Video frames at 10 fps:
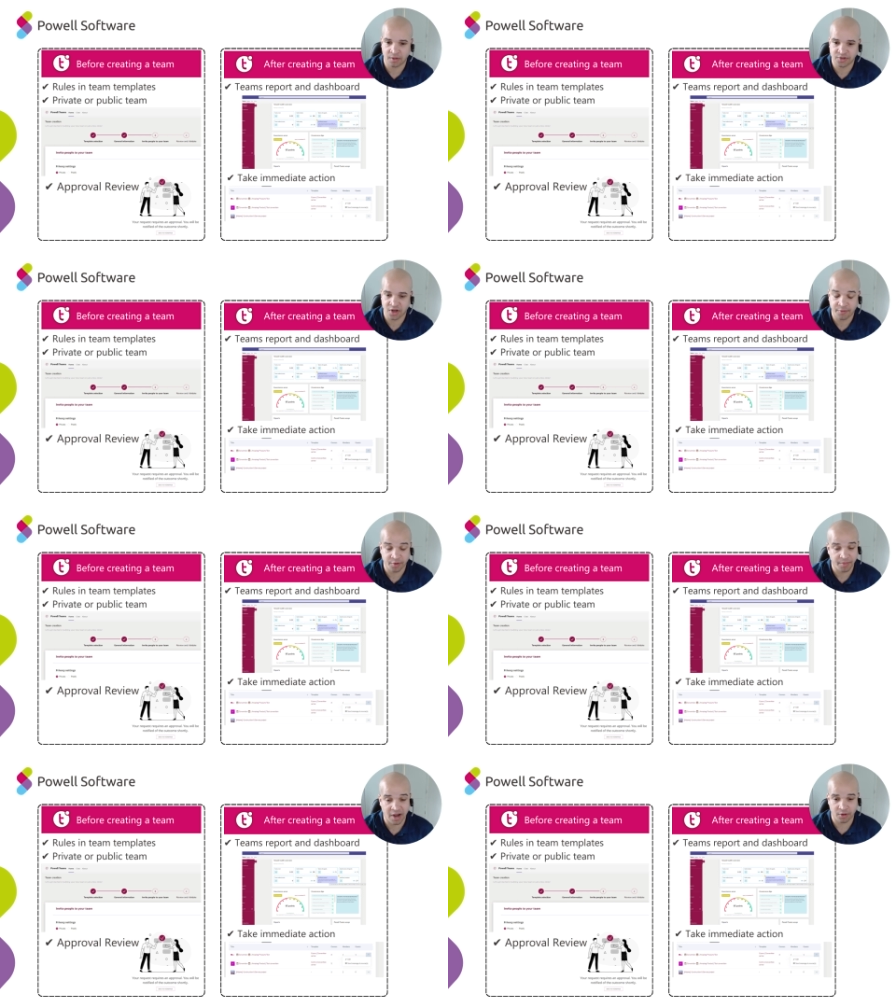
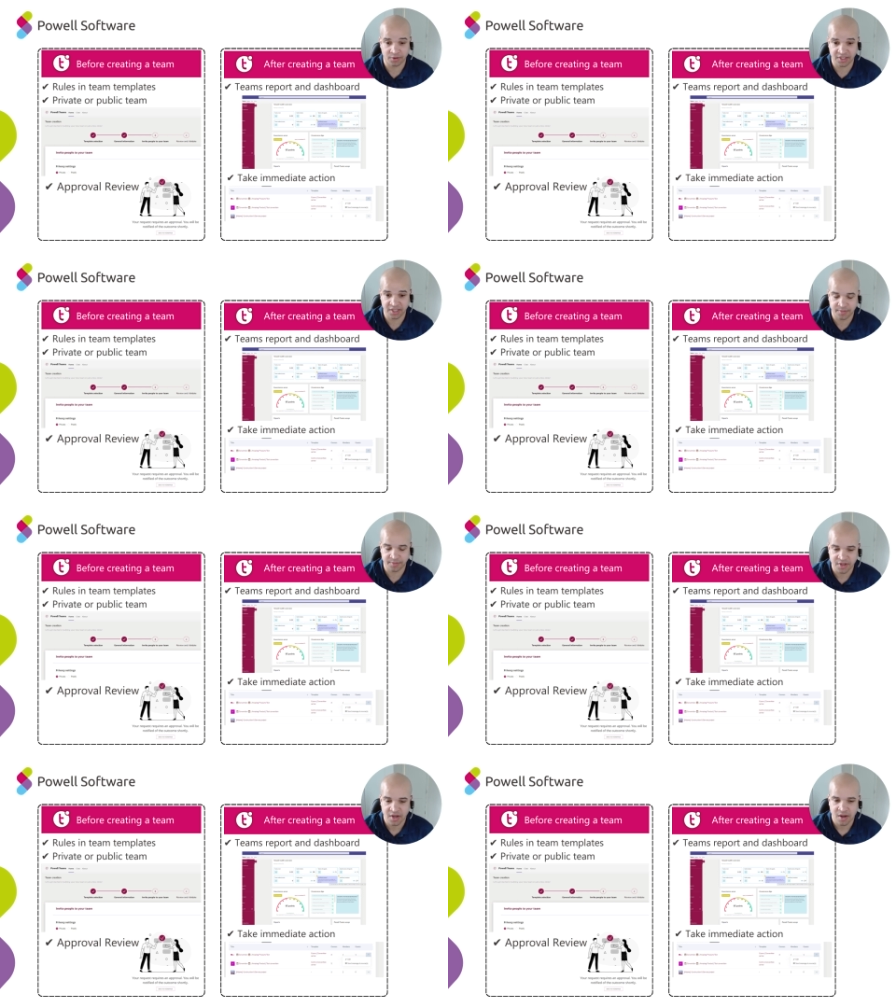software and Powell
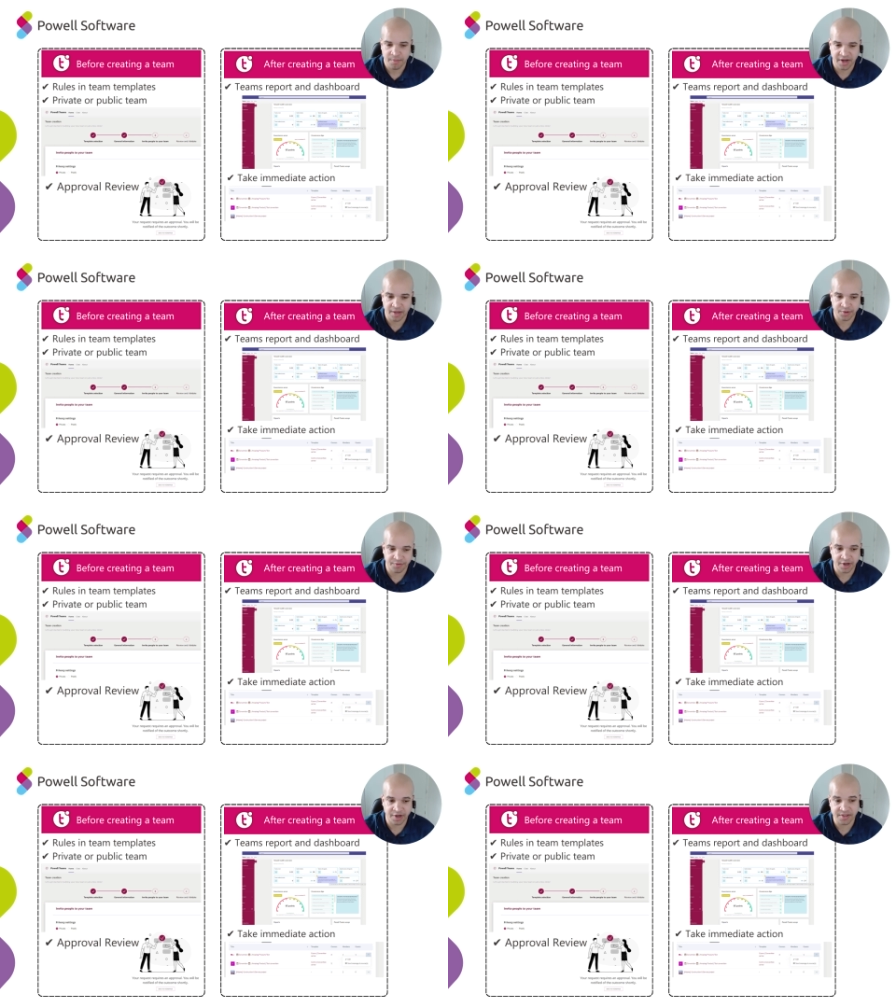Teams, being able
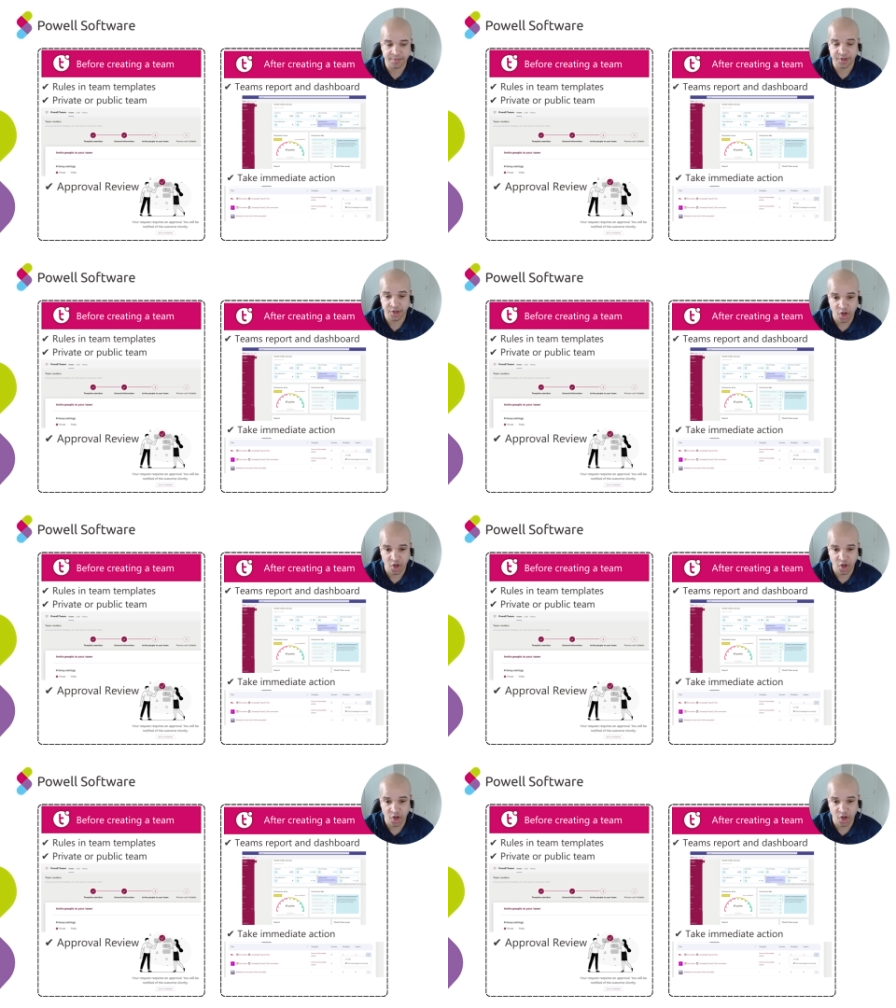to very simply